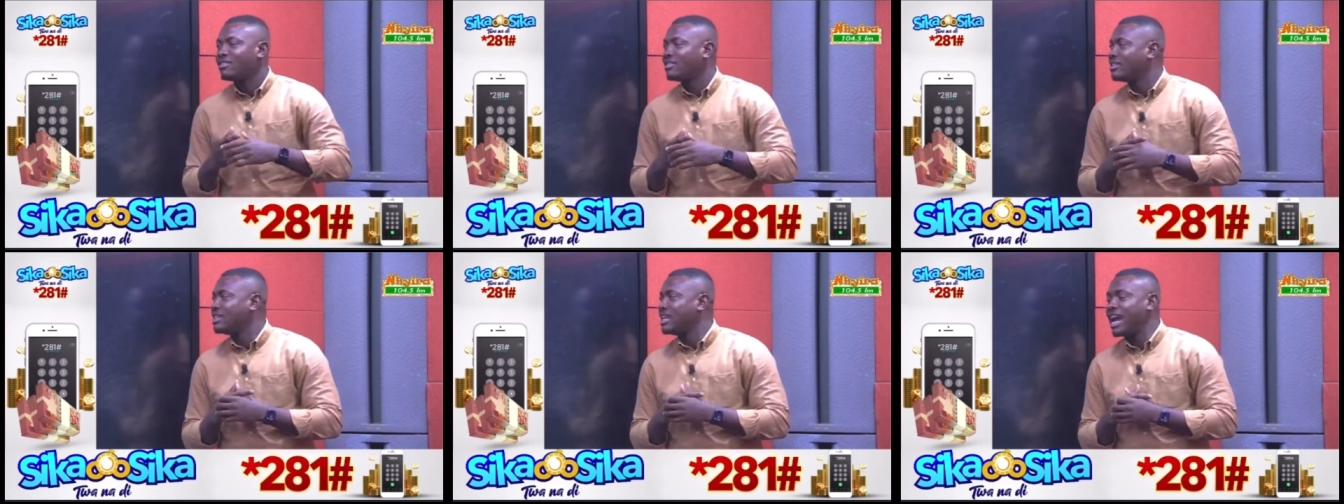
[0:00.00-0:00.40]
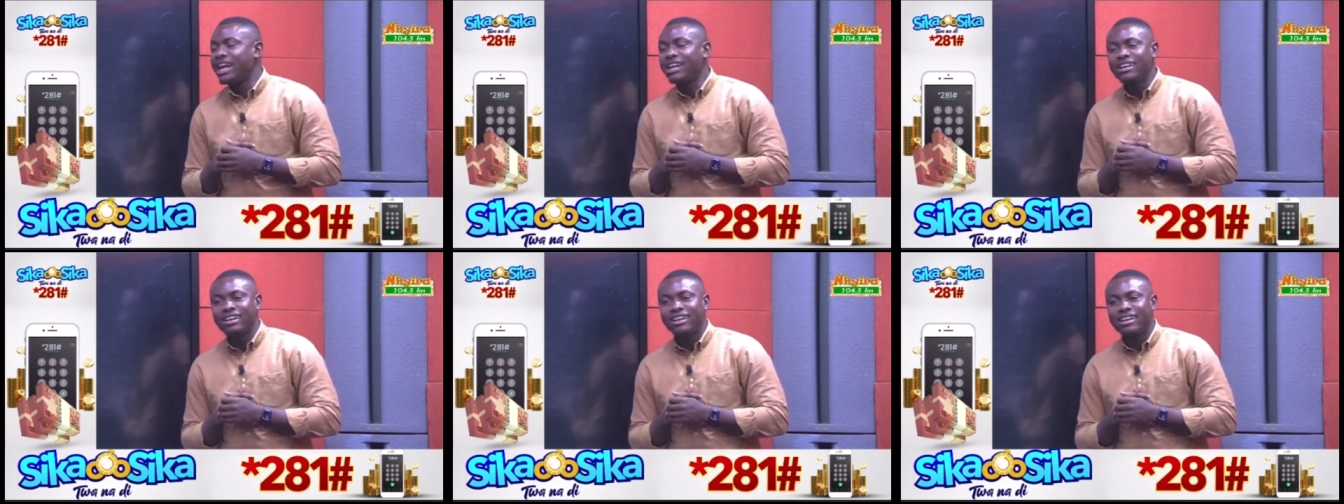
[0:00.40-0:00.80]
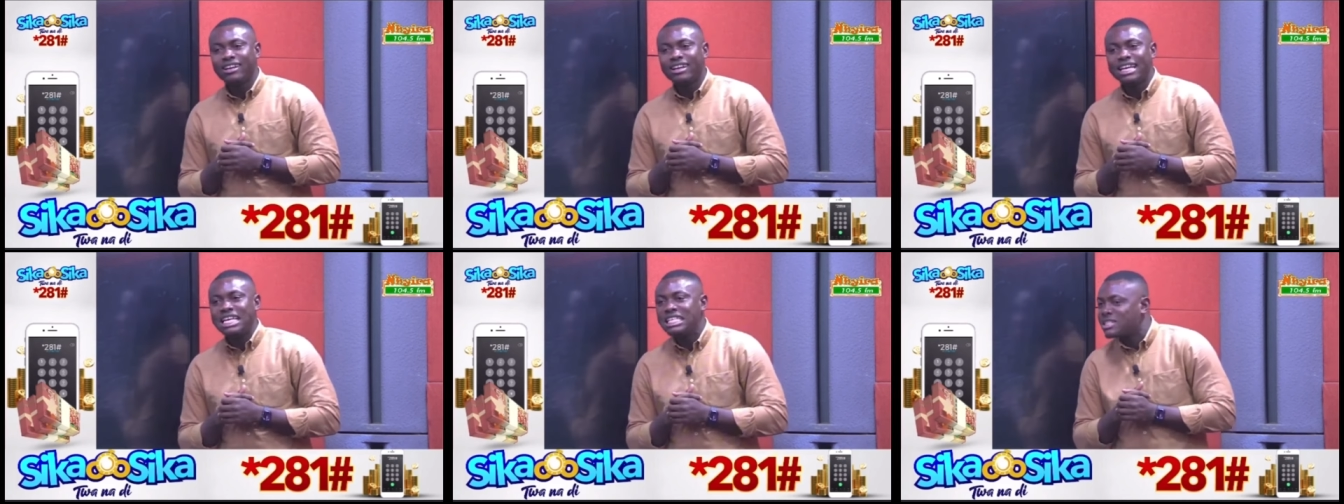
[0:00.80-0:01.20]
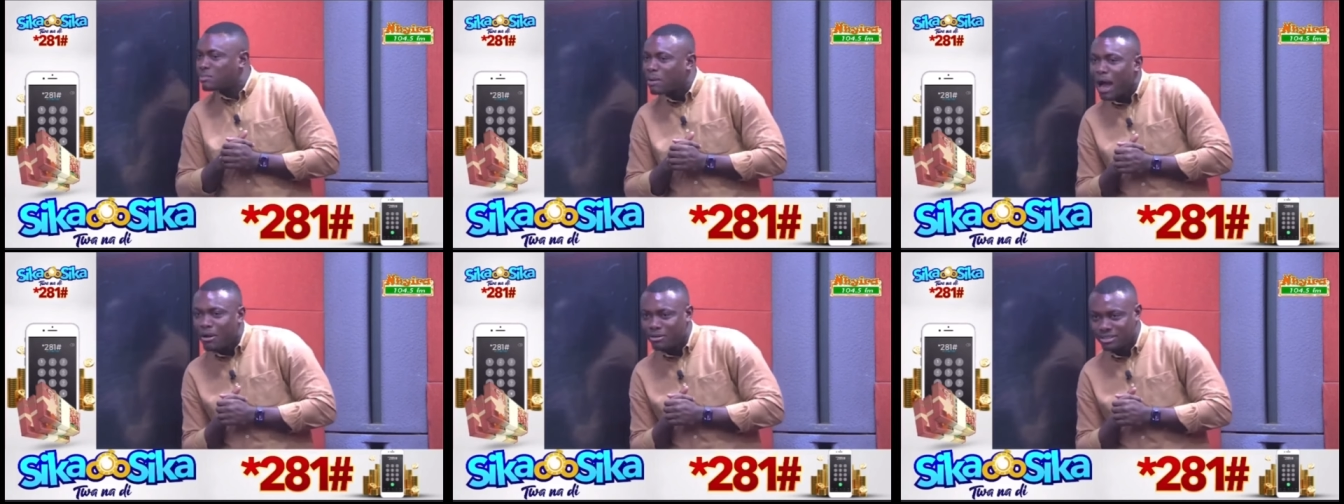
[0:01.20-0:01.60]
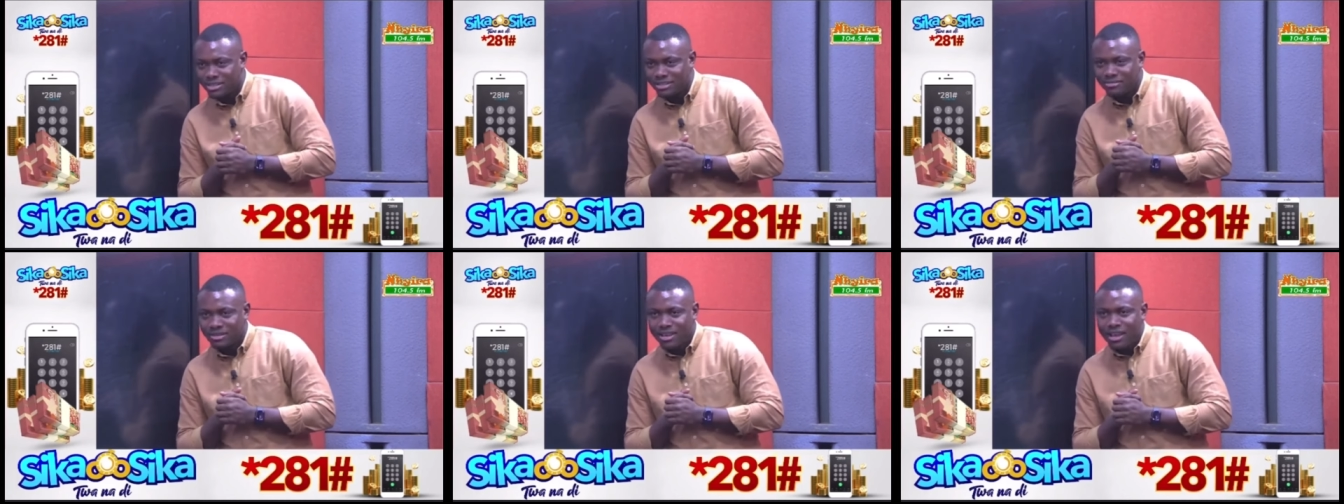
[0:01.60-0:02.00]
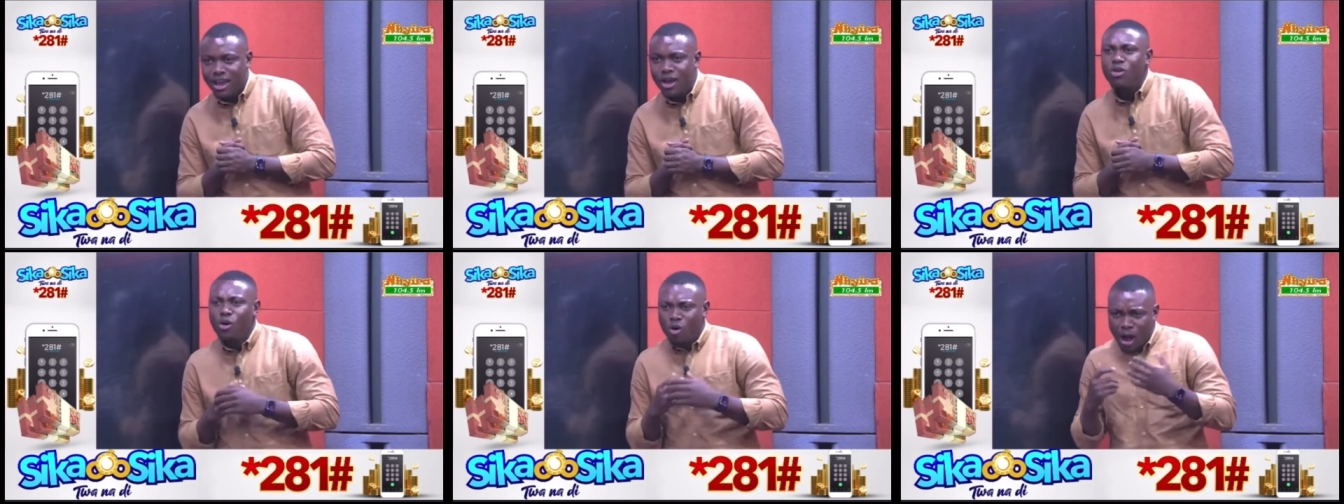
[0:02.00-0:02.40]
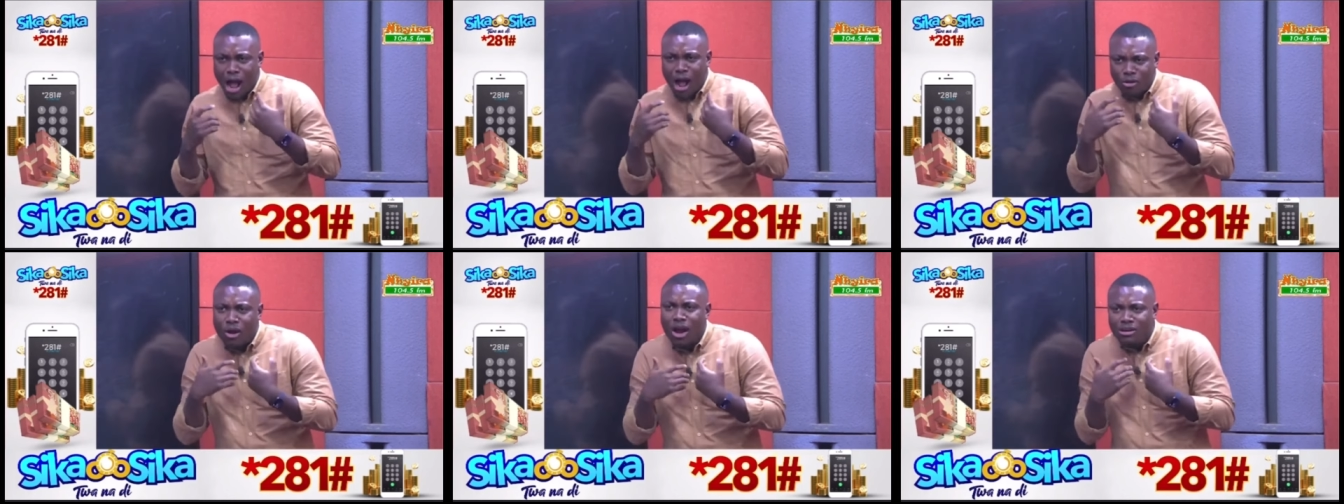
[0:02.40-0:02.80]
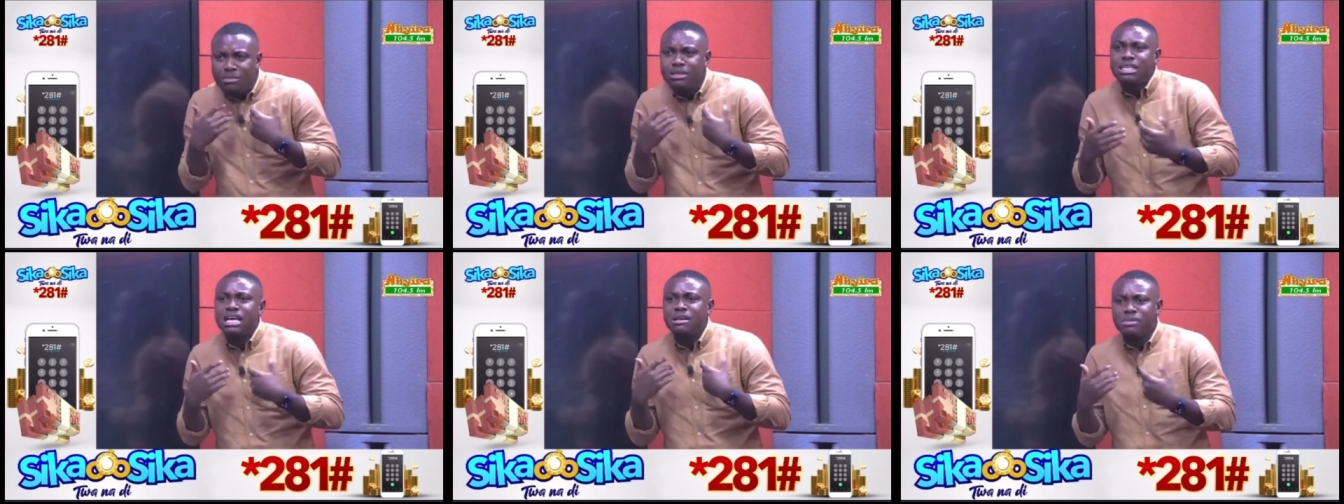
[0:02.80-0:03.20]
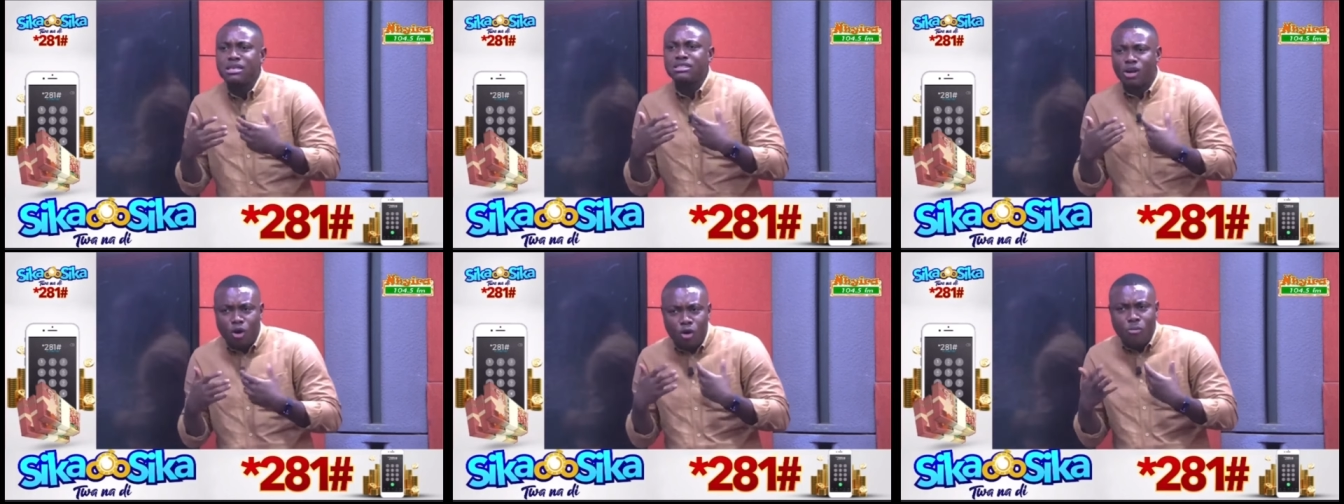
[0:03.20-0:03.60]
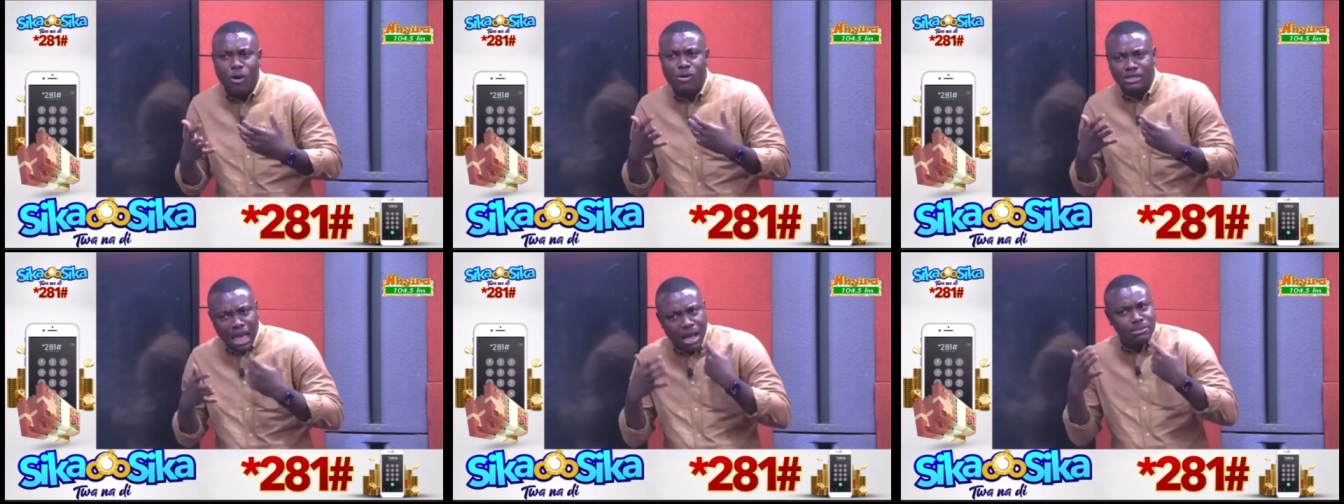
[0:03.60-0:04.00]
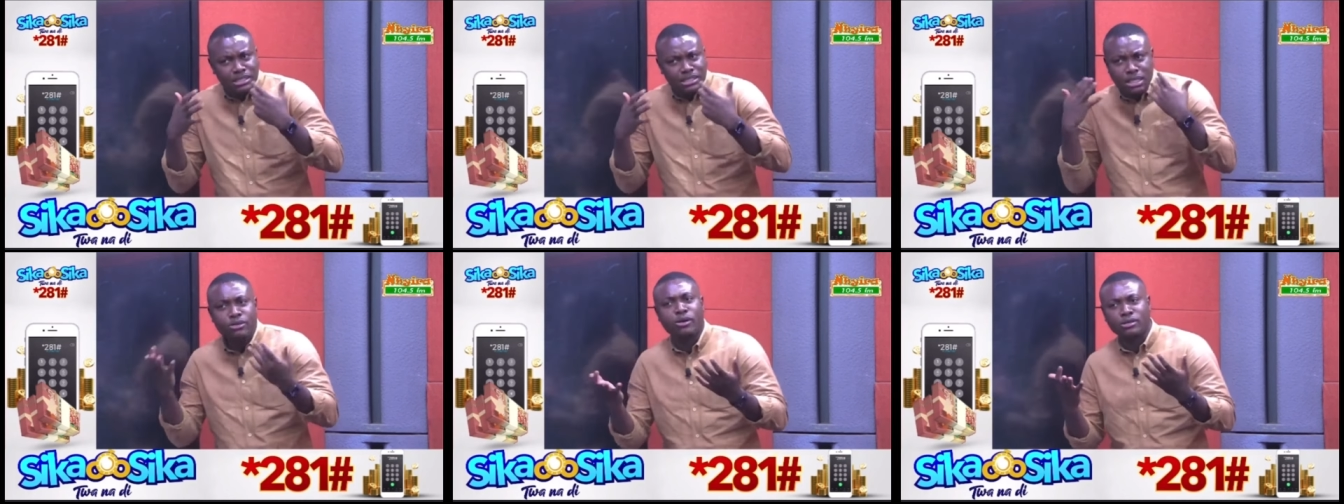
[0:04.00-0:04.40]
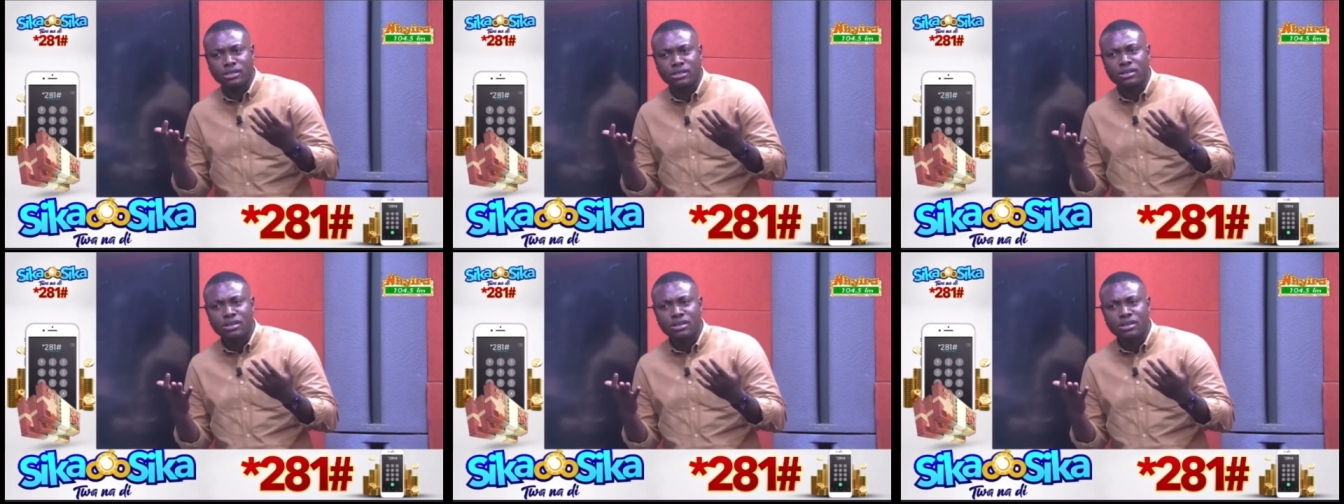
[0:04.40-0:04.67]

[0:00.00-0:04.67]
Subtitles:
Then he smiled. No, I can't be saying, oh, boss, I'm serious.